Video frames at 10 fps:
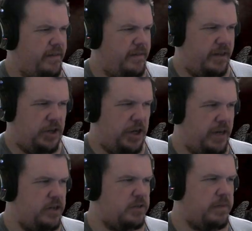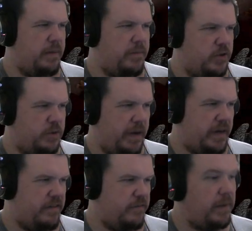that changes my
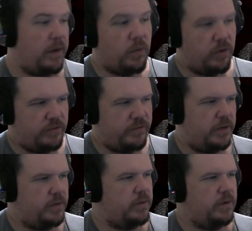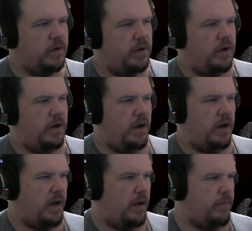perspective, my worldview,
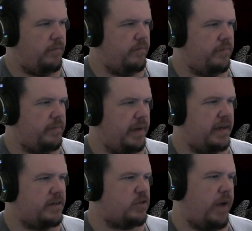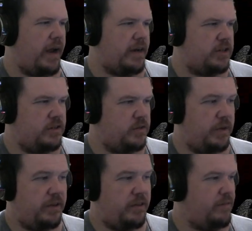my interactions
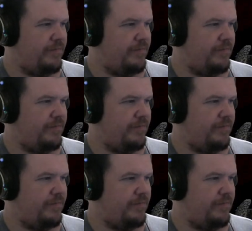with,